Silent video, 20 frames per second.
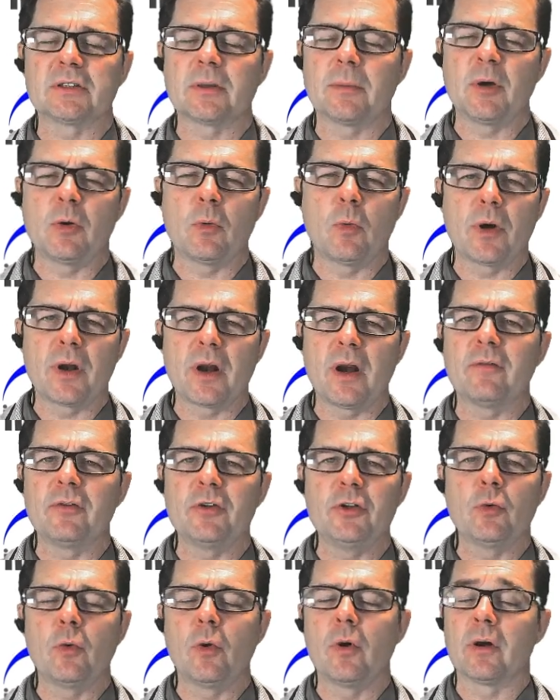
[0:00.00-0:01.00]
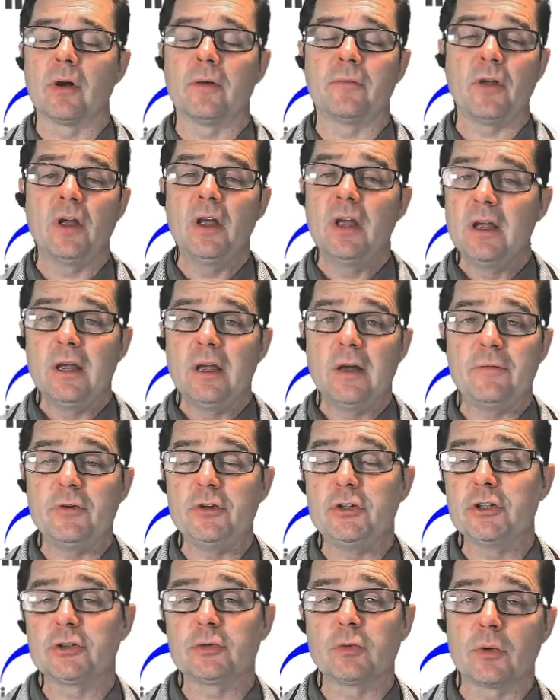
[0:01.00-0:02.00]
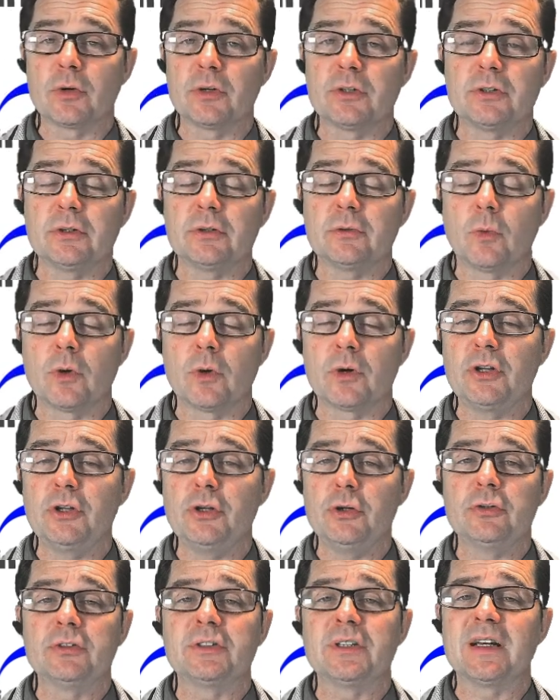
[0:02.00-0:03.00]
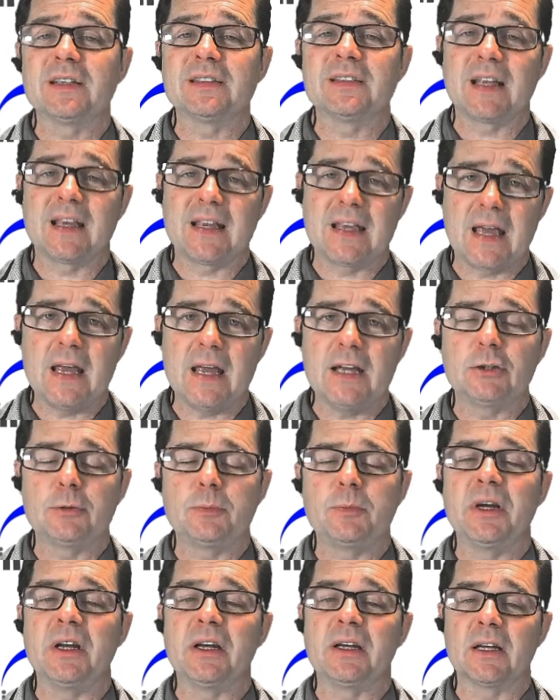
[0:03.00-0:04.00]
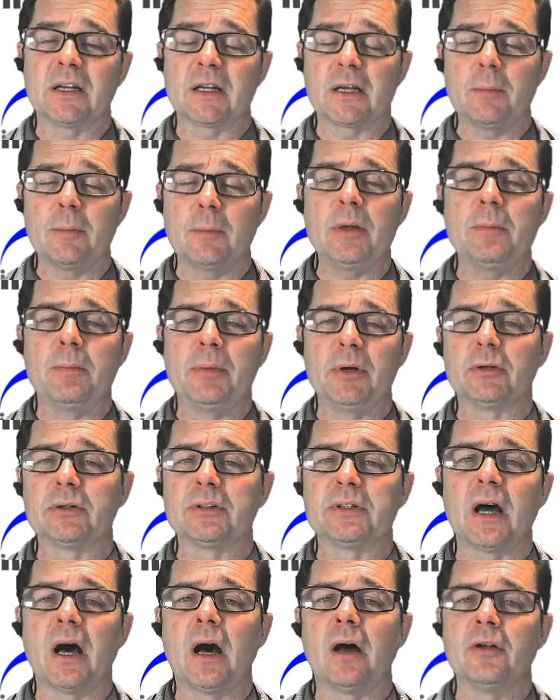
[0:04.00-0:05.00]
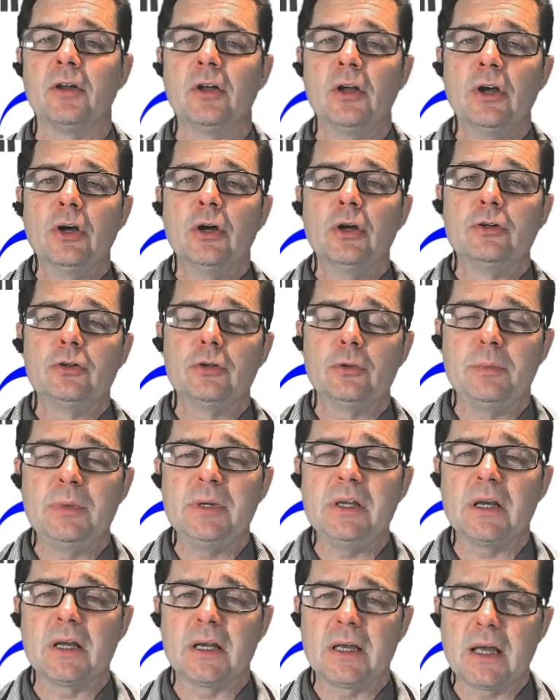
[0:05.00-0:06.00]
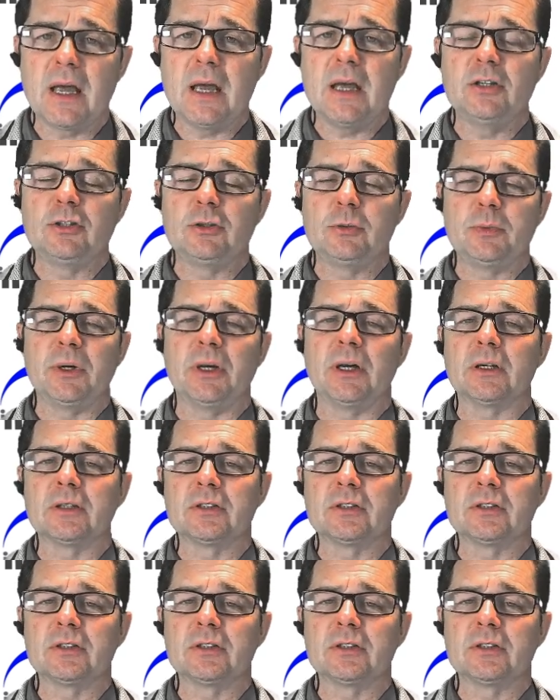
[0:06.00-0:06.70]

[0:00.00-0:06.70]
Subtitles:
I mean, whatever you want. If you just want to use it as a gauge pig, it can be built out to be a gauge pig.